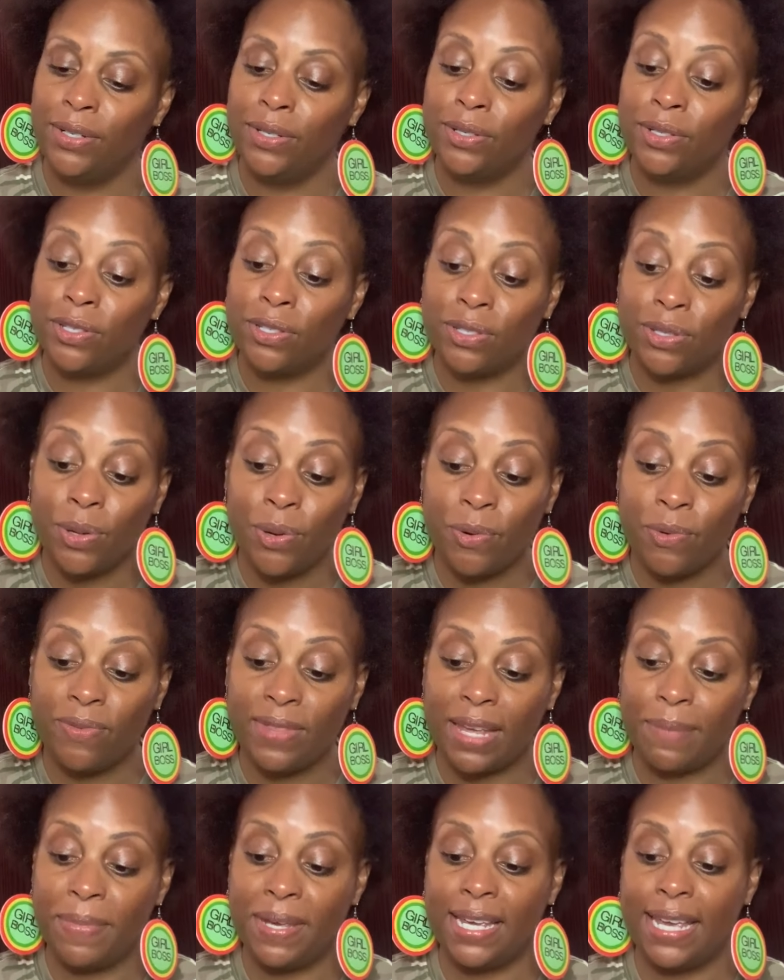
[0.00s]
Soon
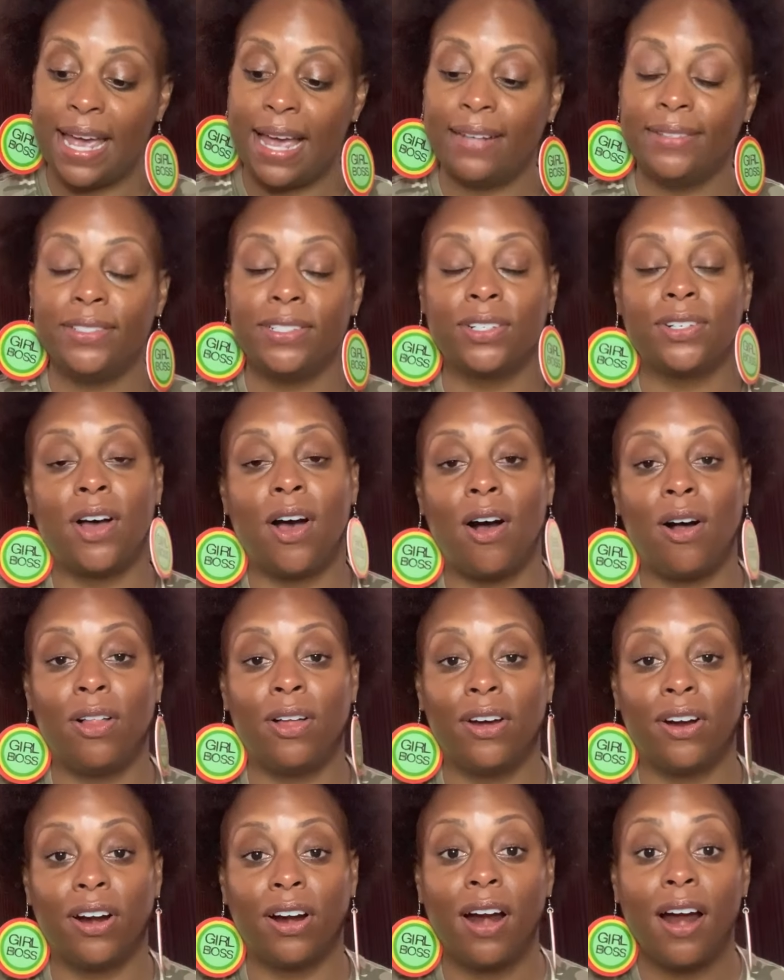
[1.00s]
they began to call
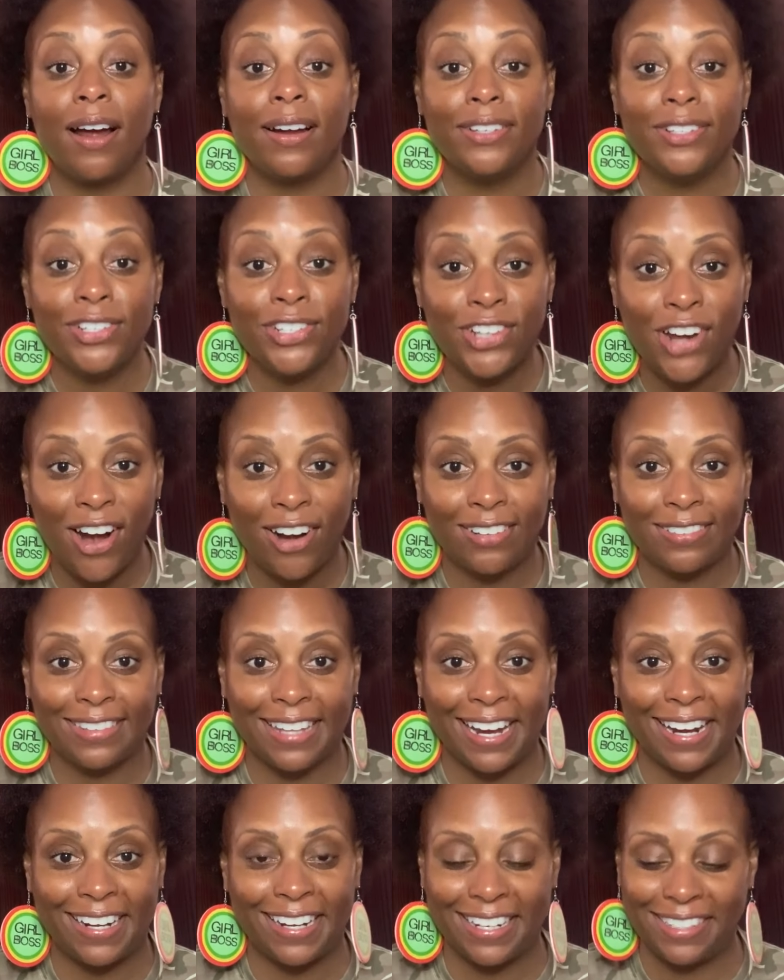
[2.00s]
her Shark
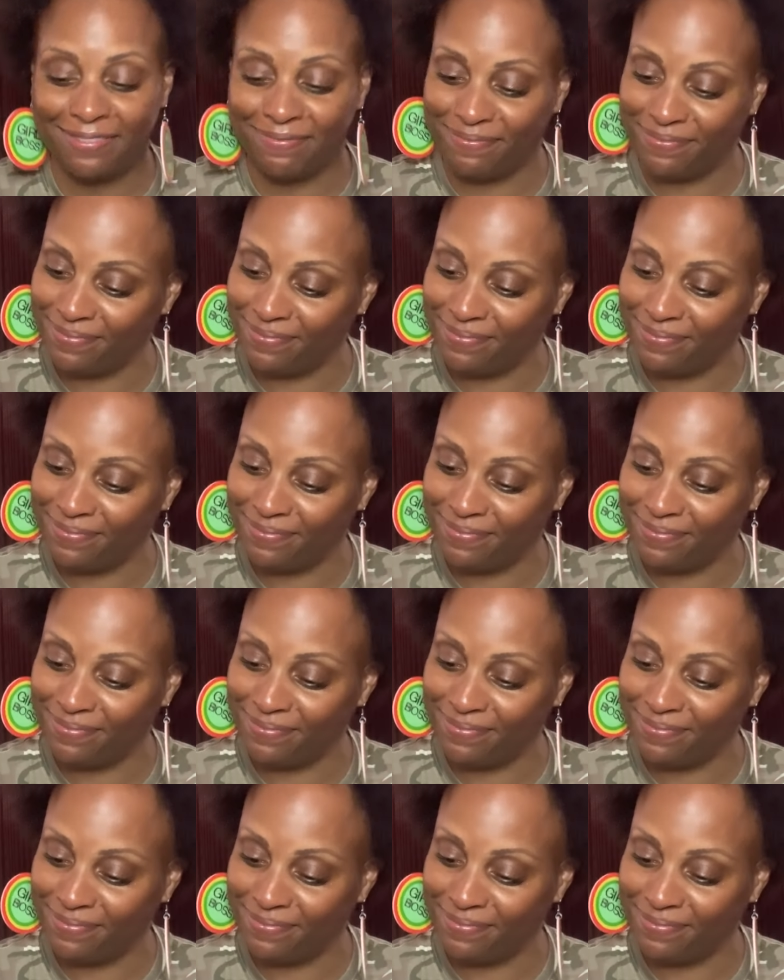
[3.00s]
Lady.